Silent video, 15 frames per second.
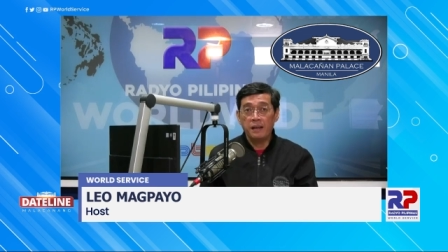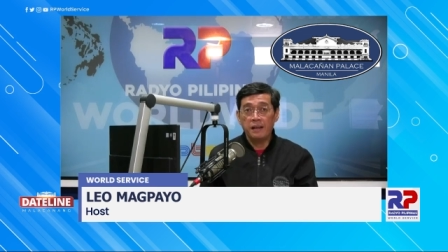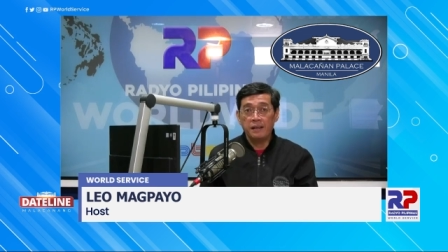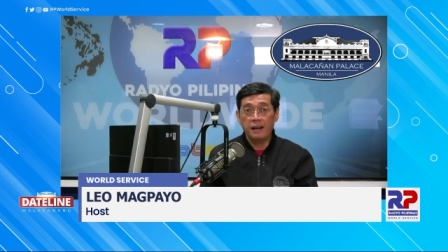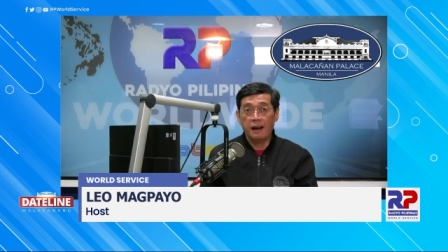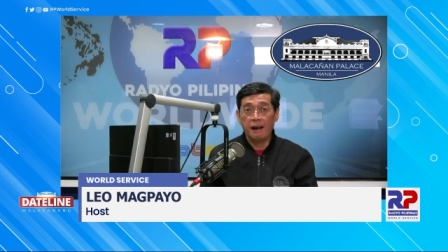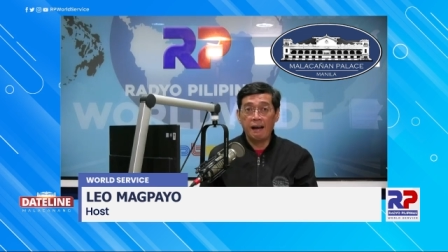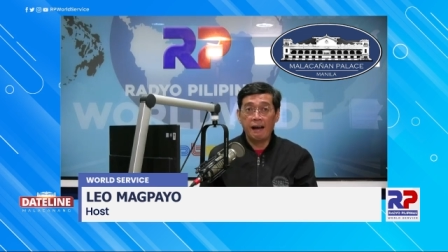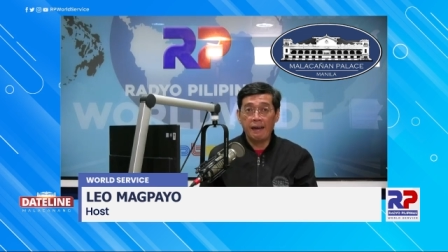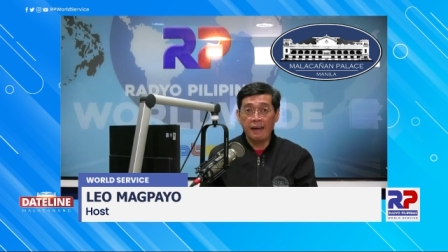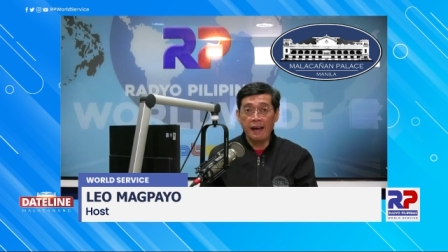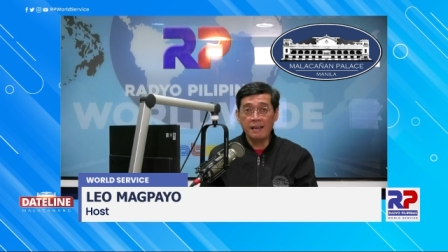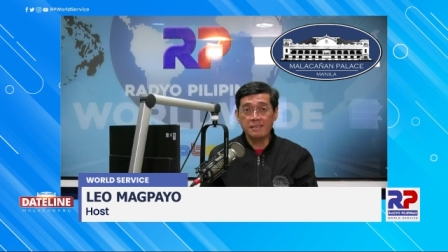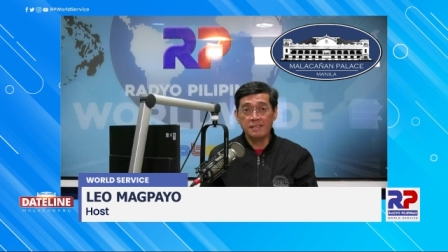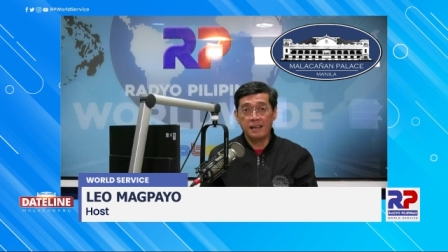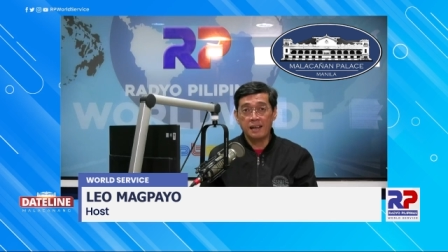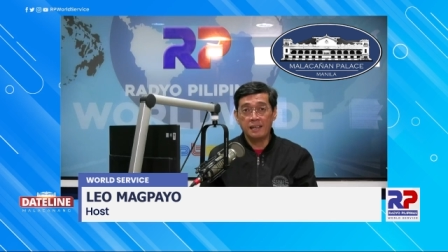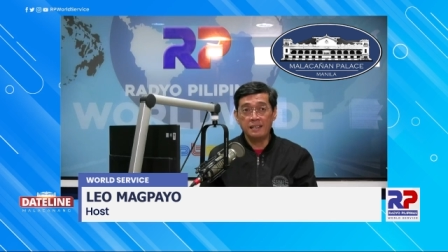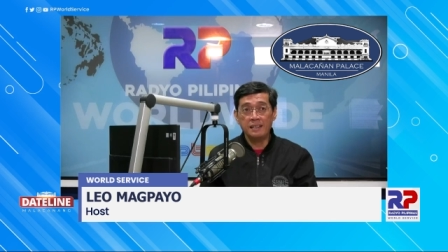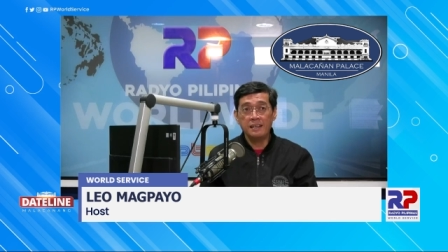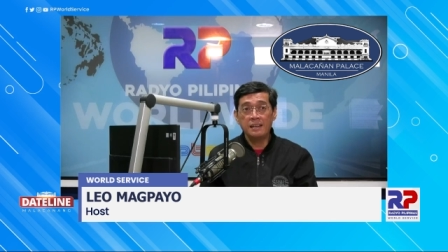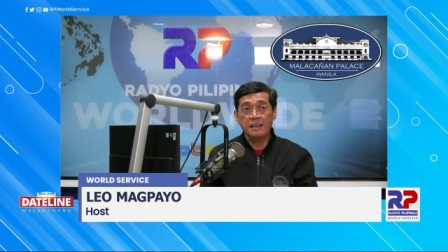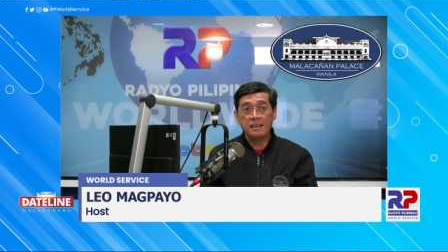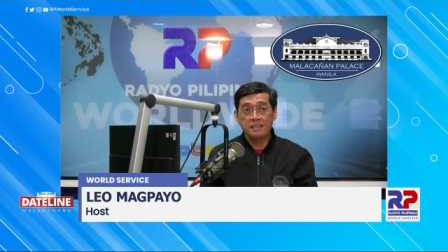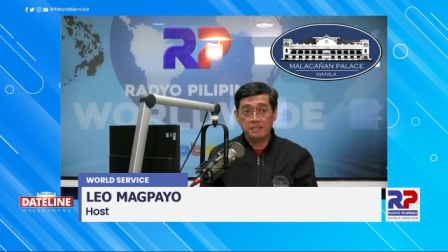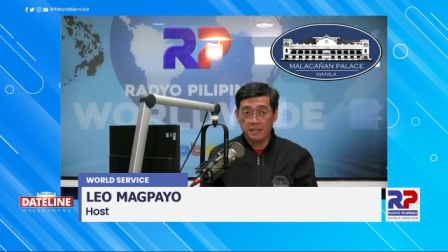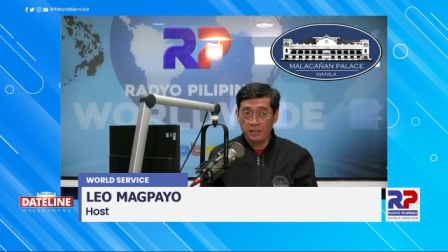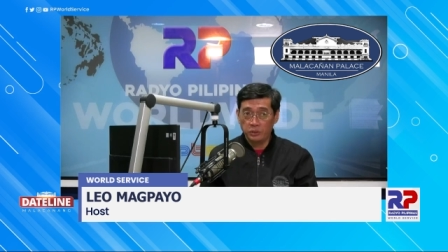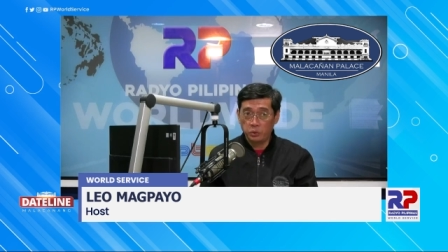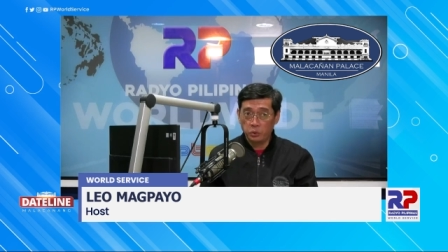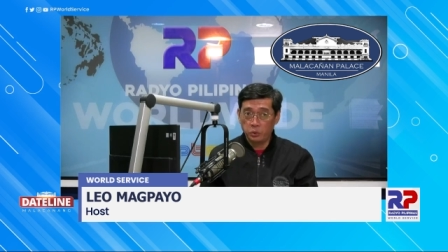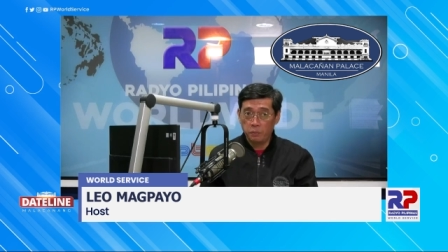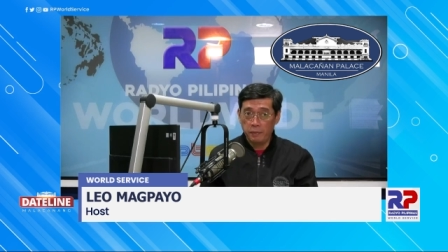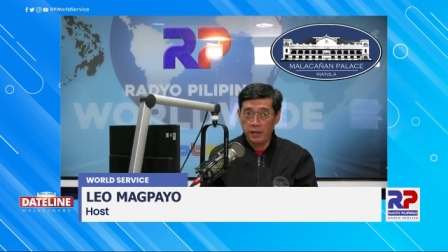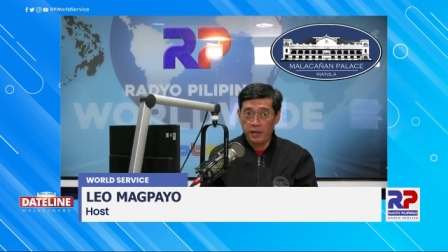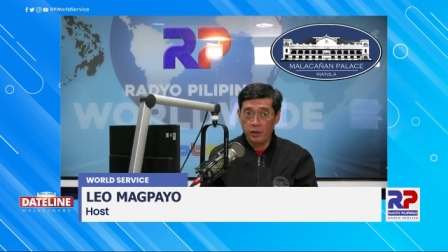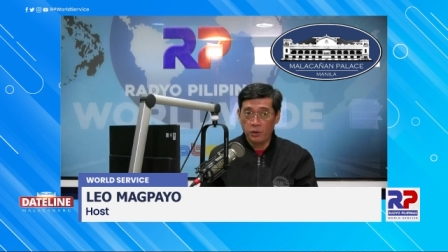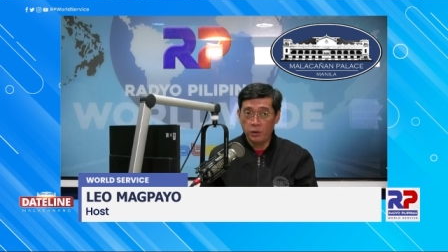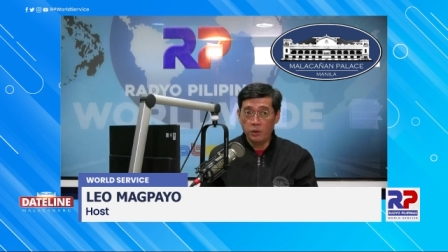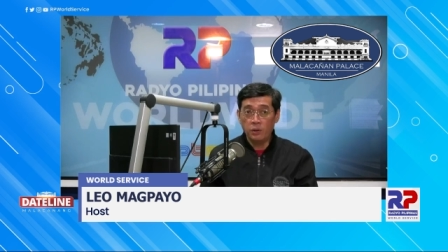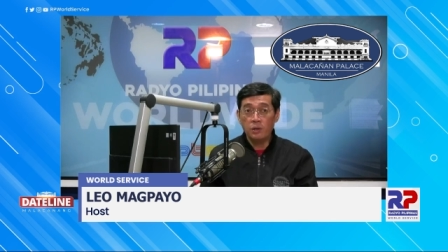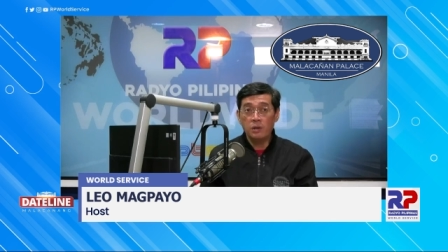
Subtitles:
Nangkayasan, Santo Domingo,